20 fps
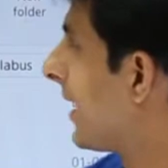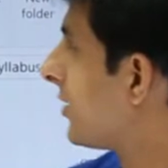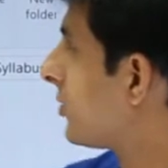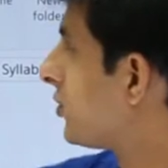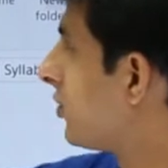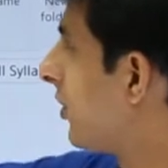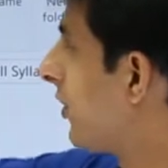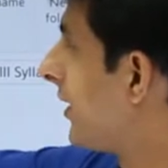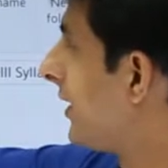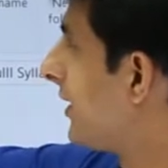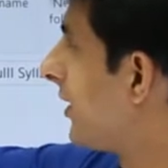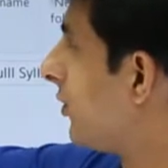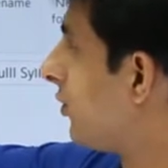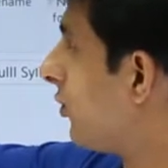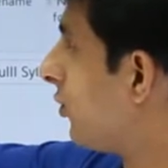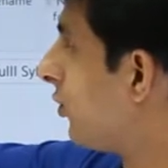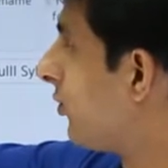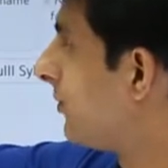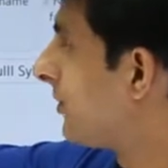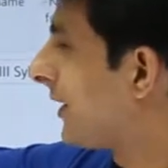So in the
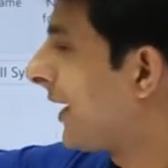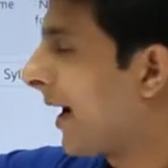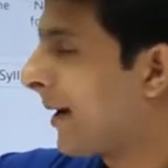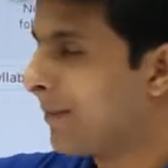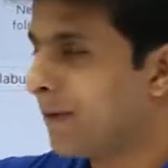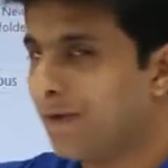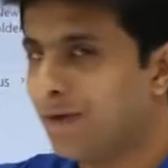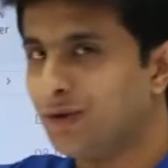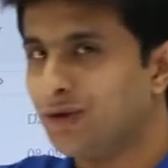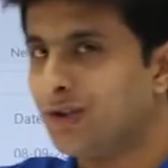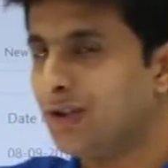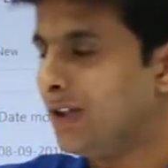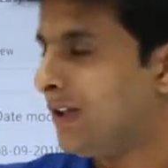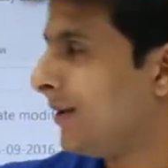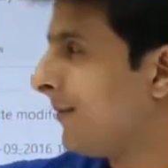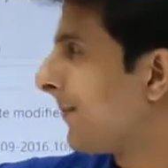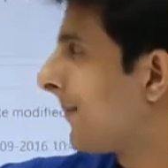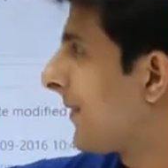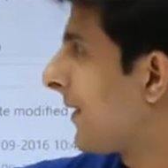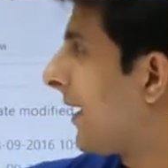home tab if you
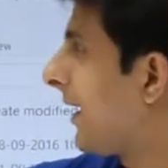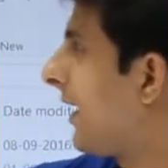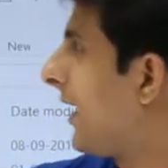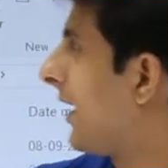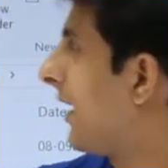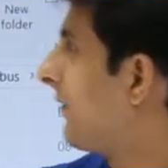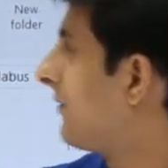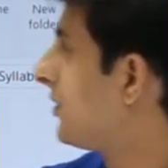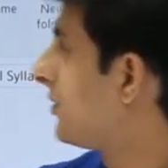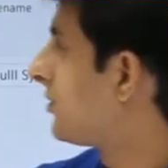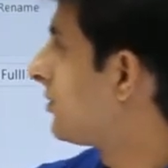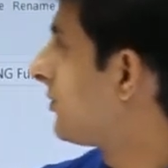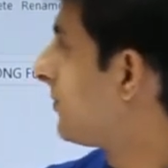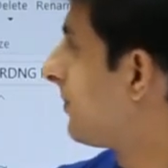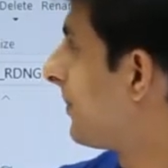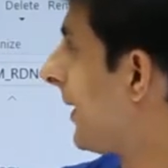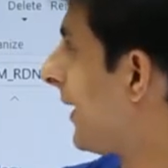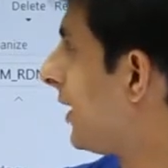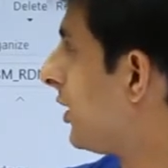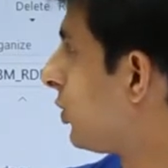see I have this
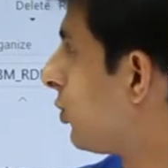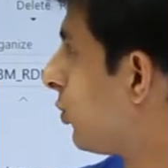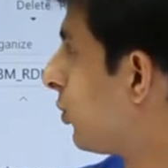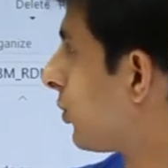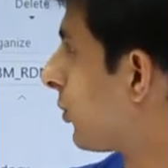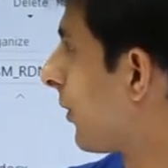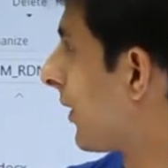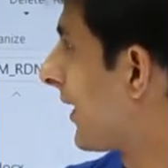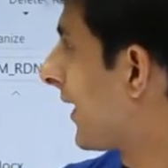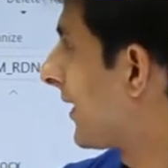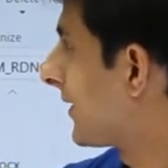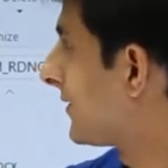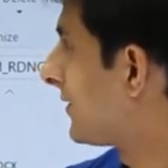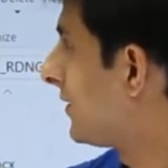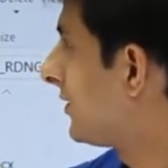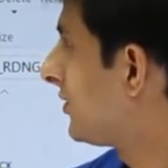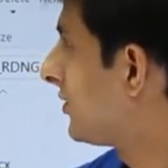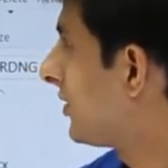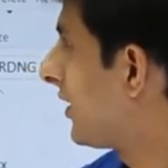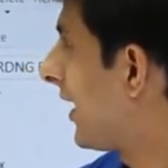pin to quick
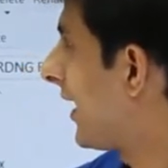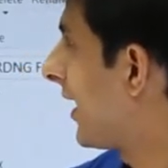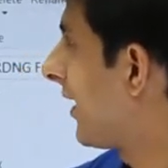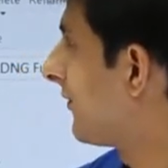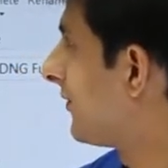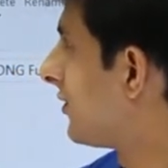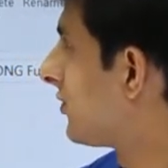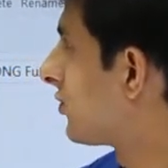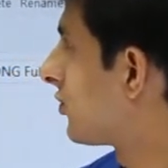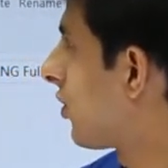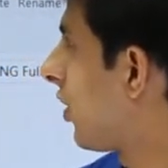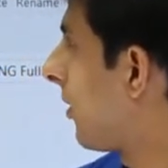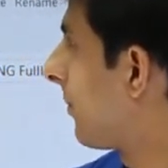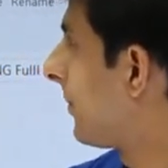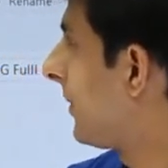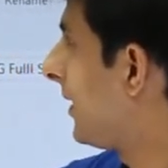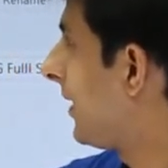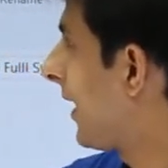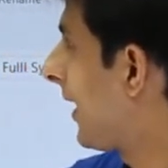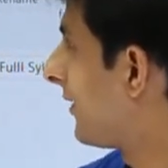access, I have this
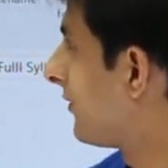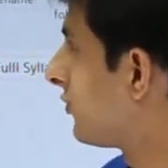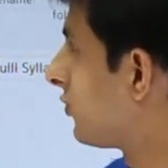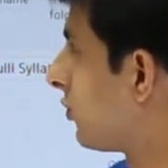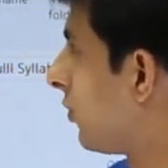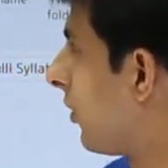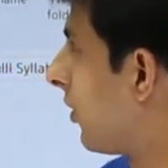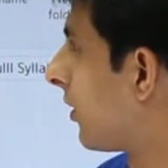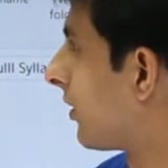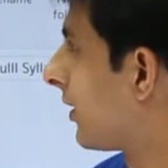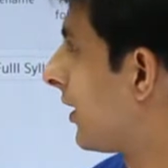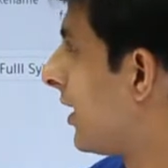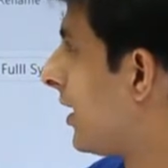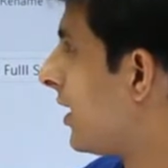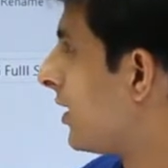copy and so on.